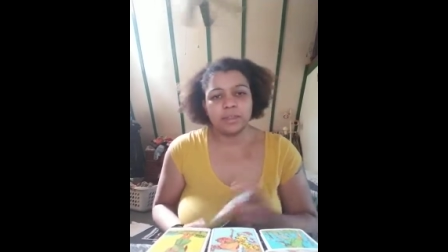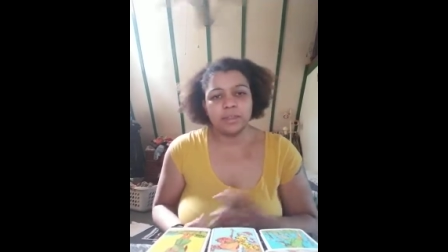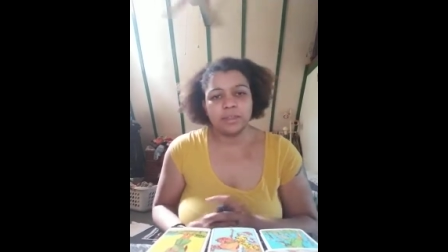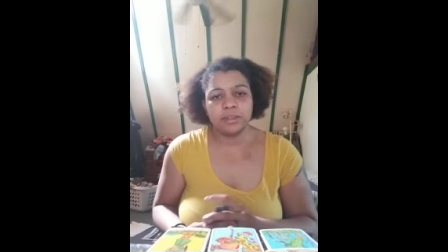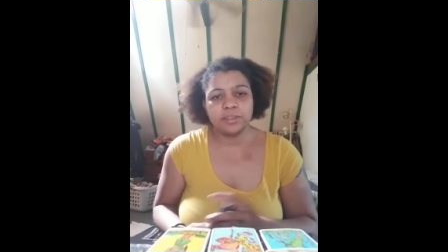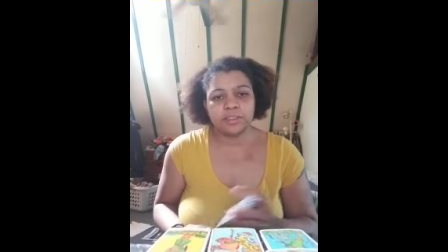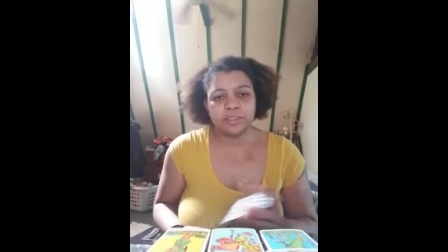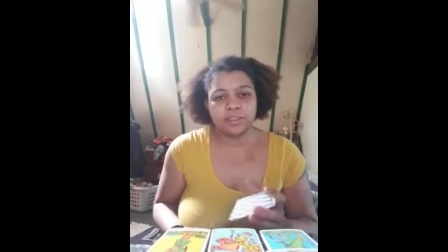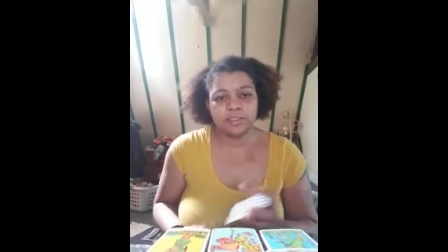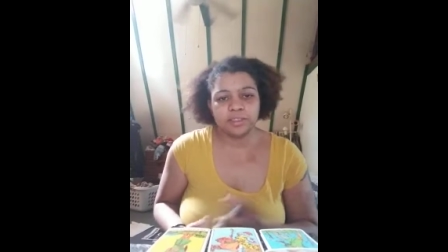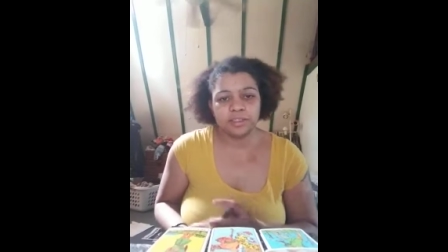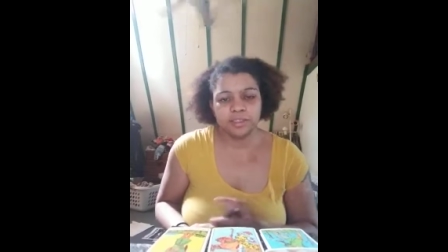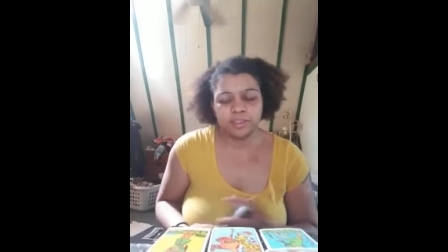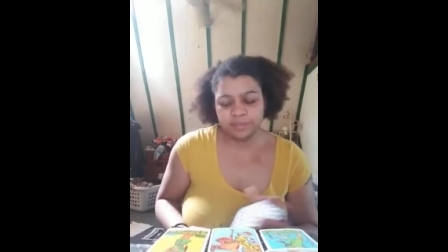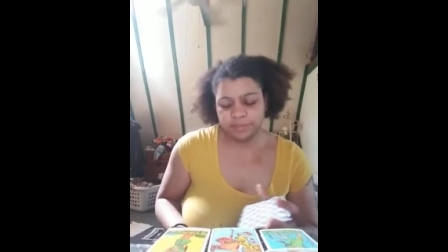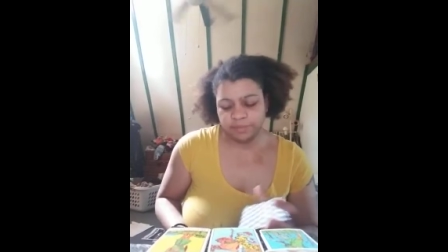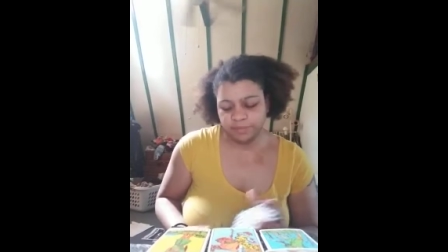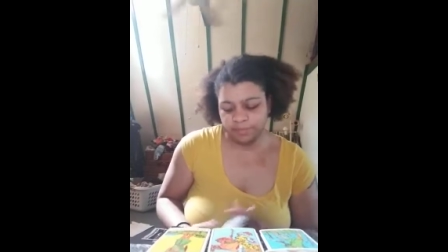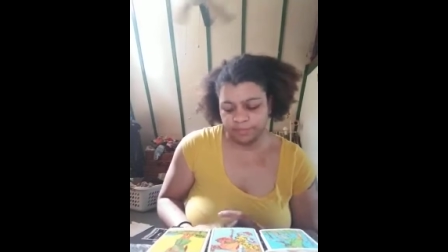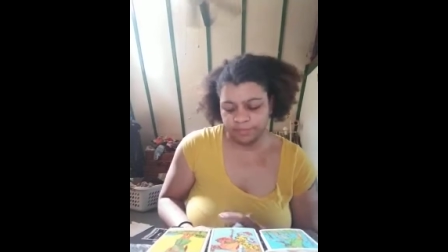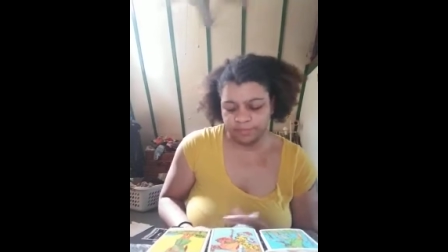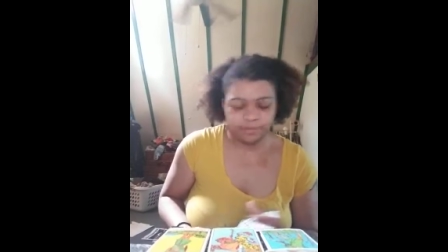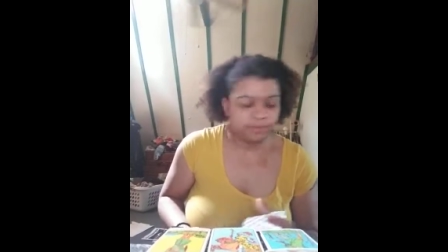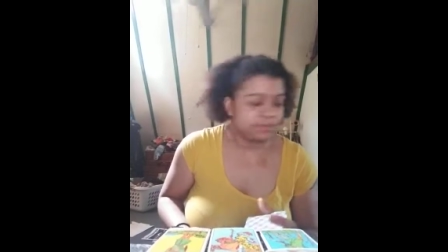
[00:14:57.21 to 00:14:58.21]
He's just
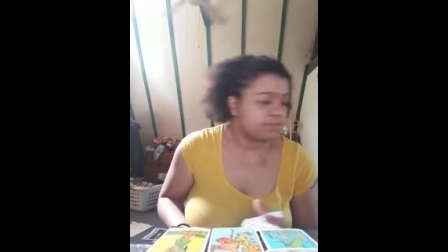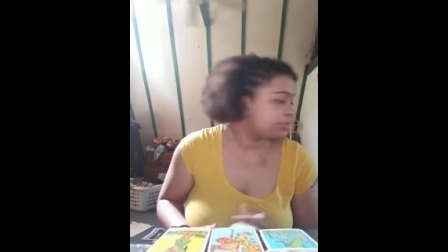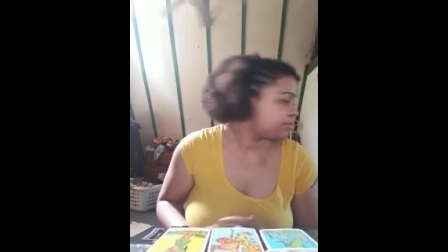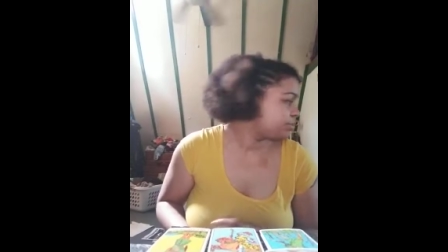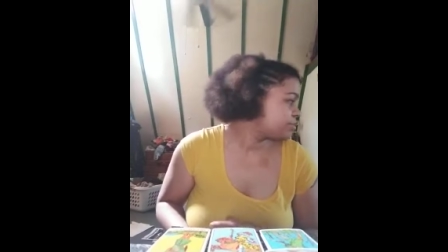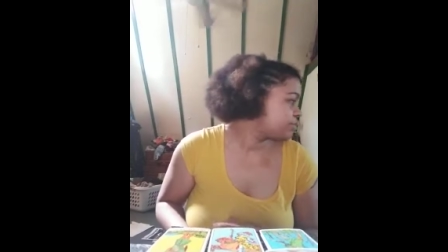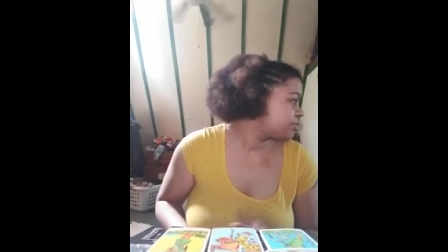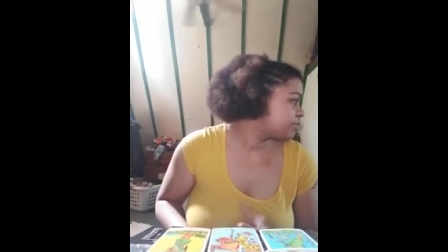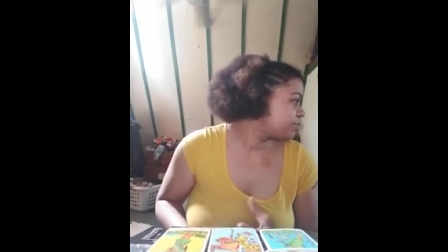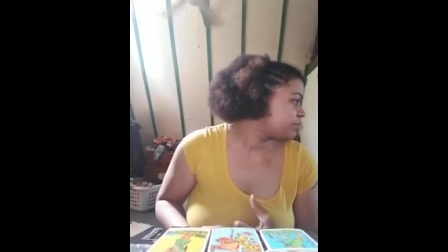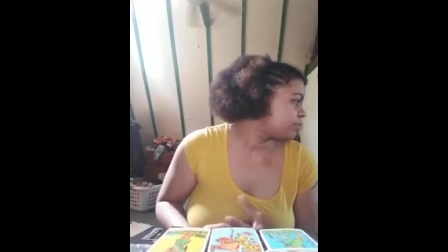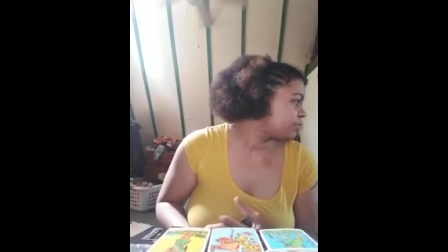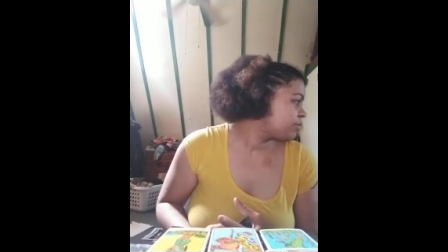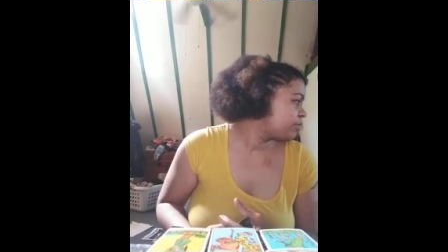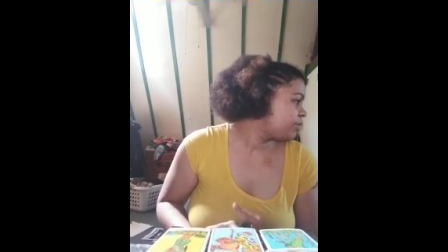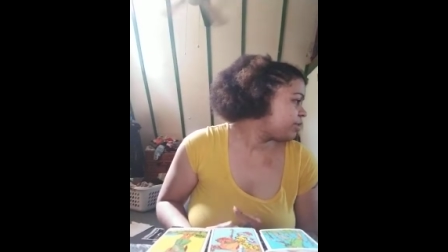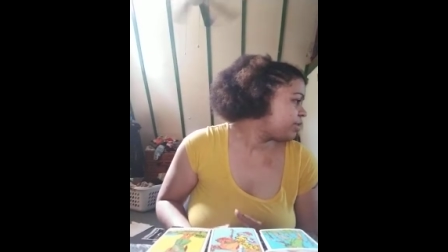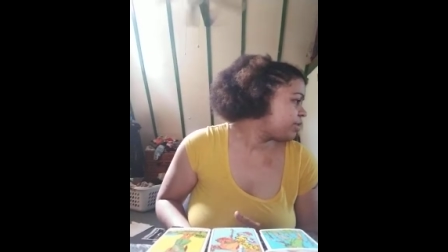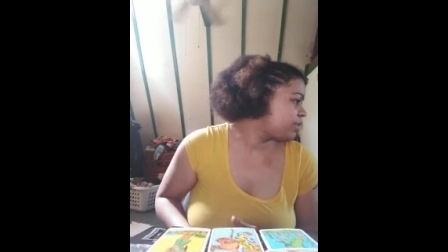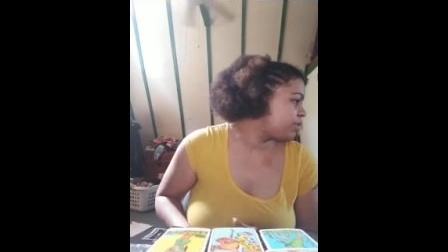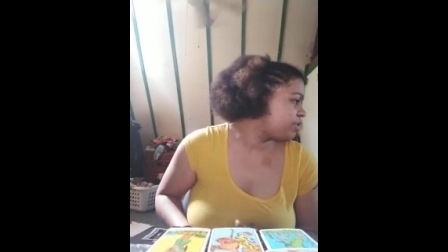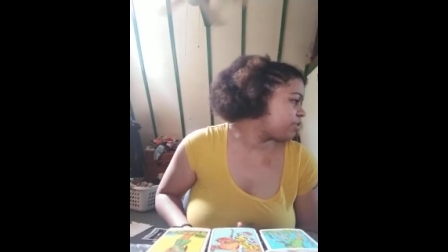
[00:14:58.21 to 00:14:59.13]
with